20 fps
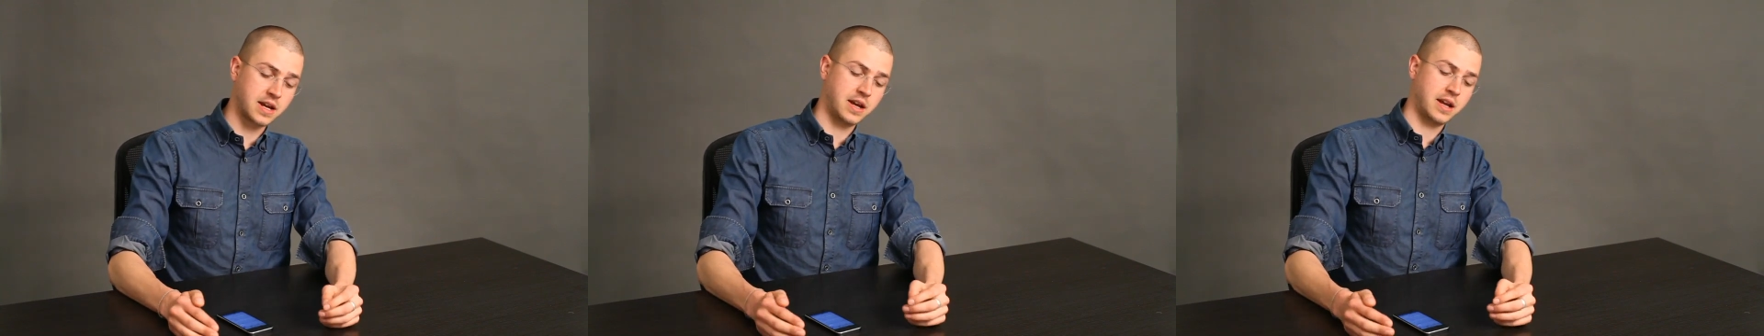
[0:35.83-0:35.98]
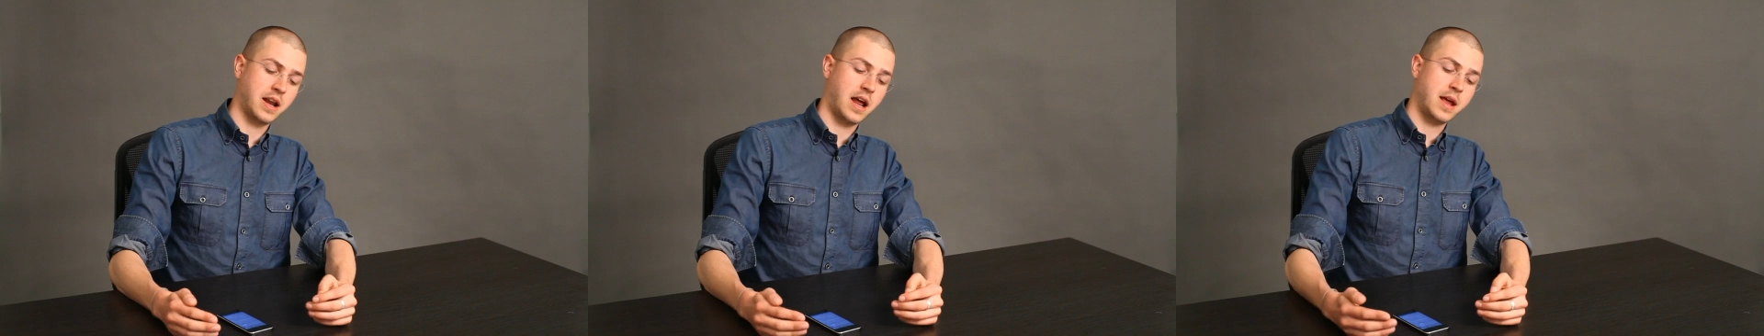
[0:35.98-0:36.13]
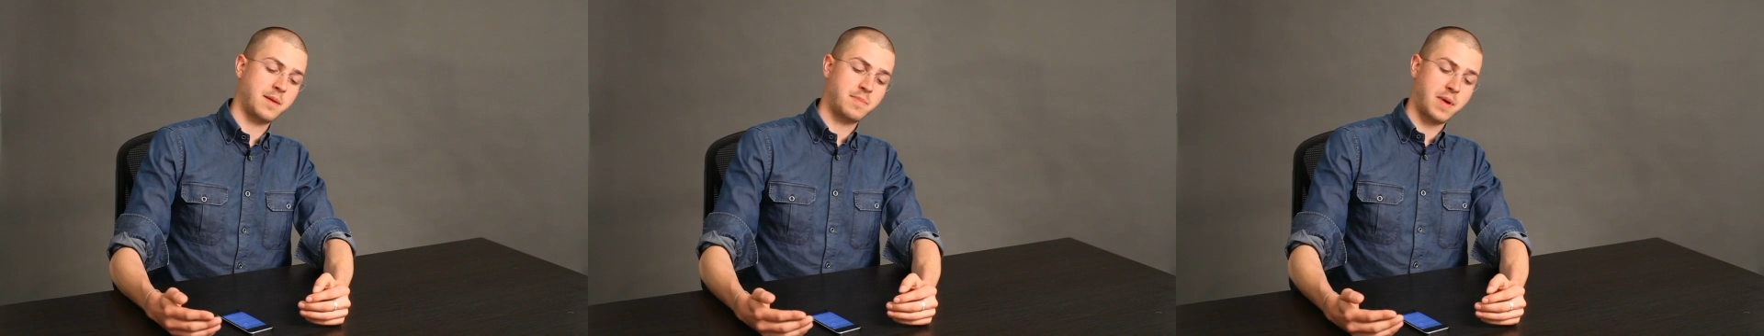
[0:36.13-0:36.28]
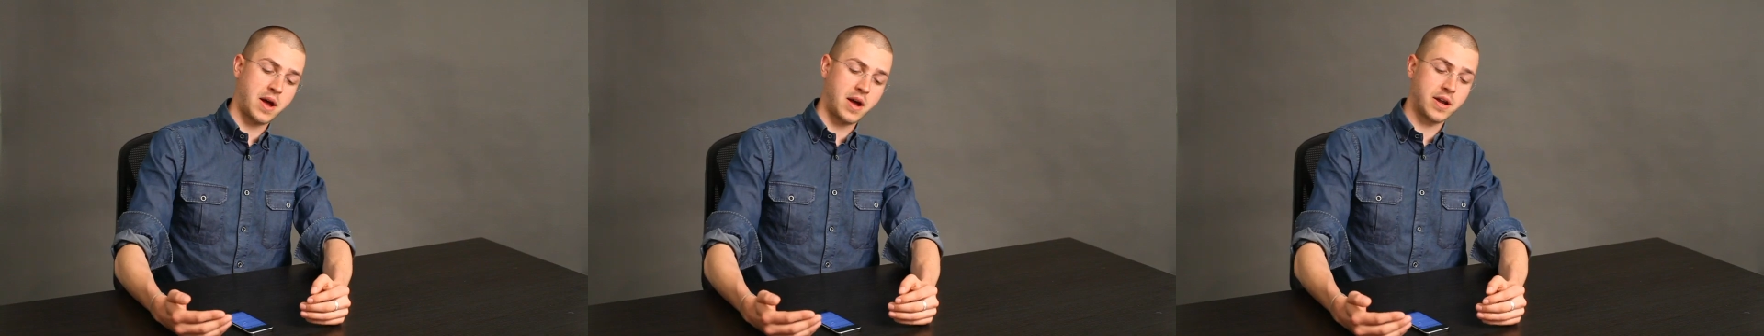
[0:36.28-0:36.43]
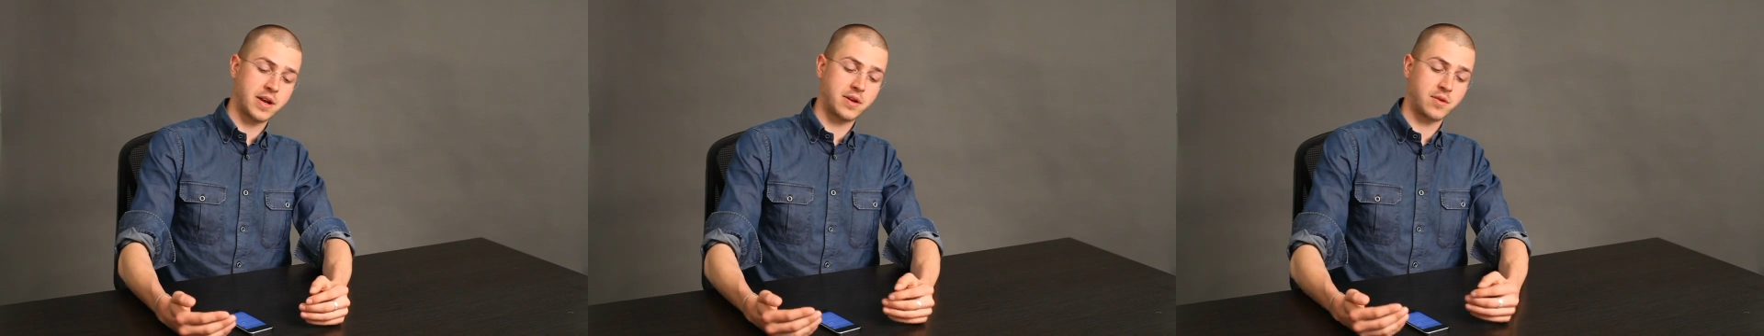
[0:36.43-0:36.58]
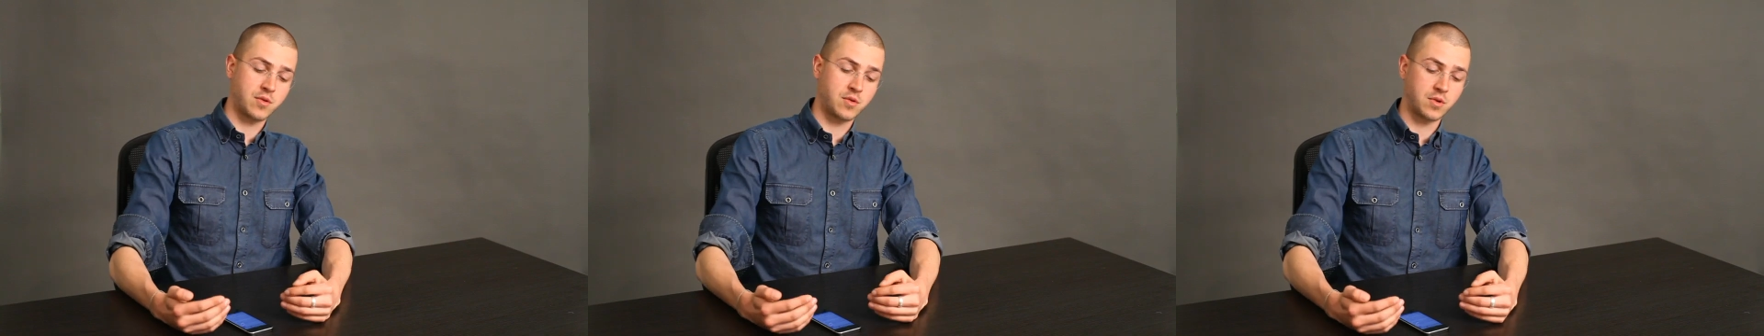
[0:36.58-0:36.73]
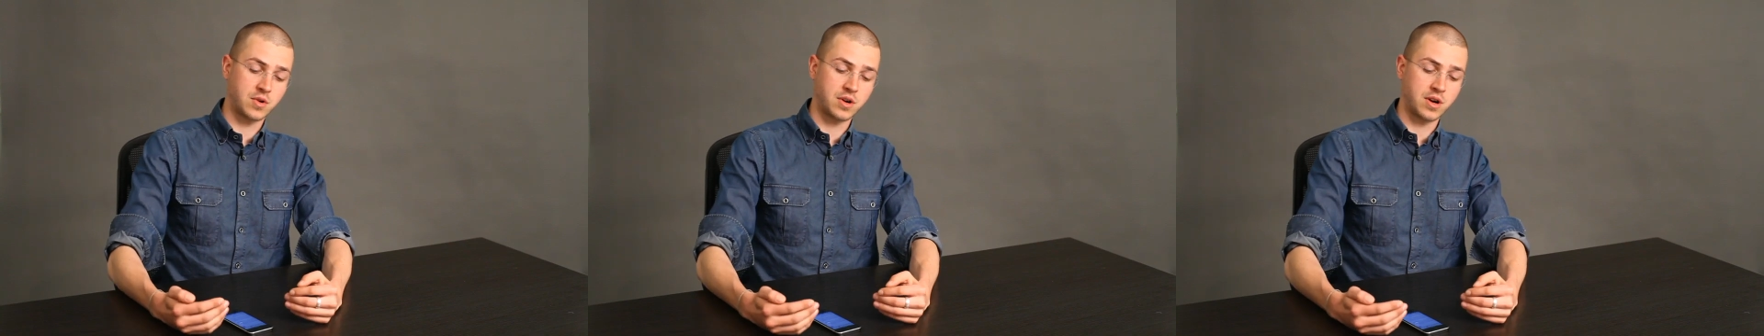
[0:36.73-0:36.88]
an
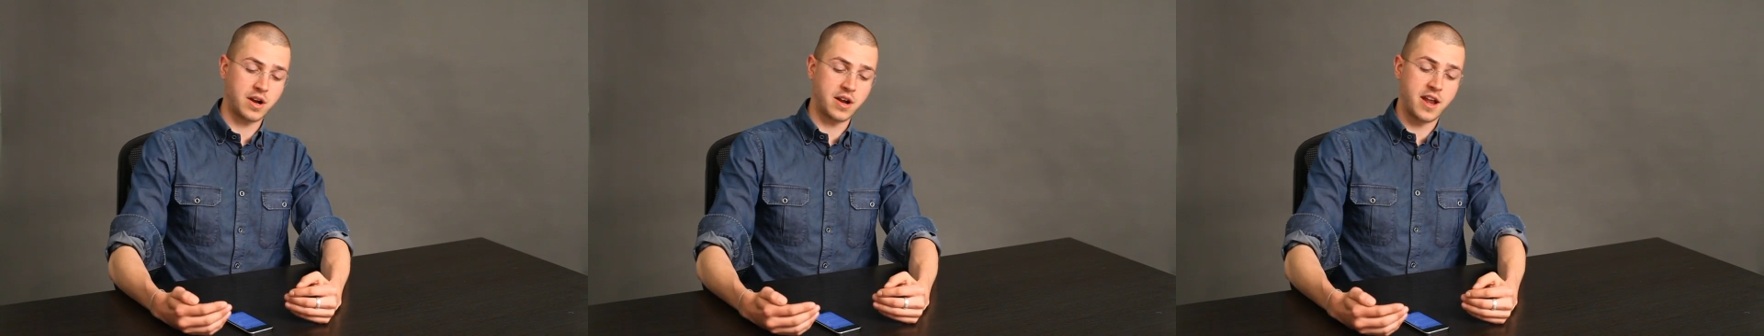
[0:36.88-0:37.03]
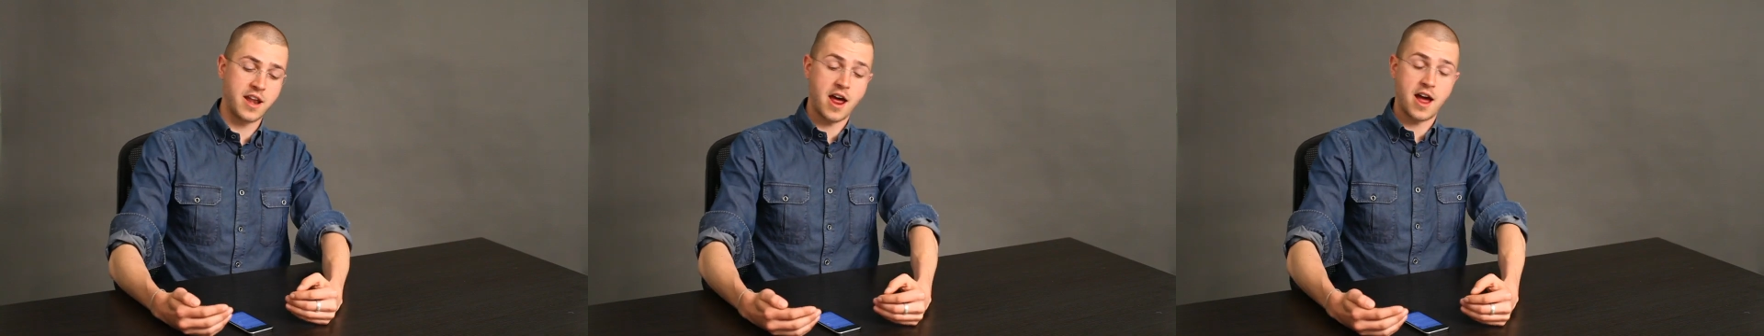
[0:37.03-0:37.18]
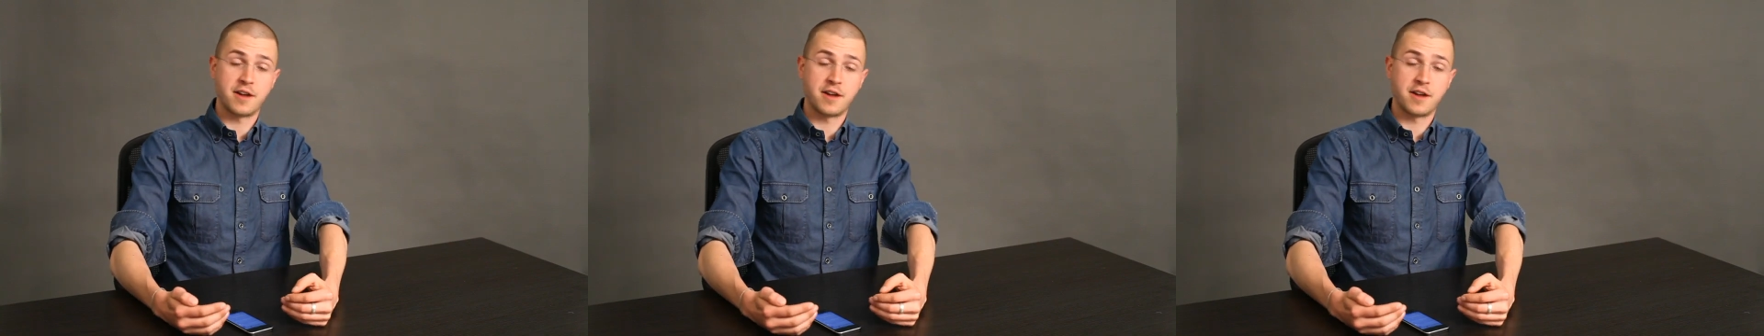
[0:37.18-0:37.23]
iPod or an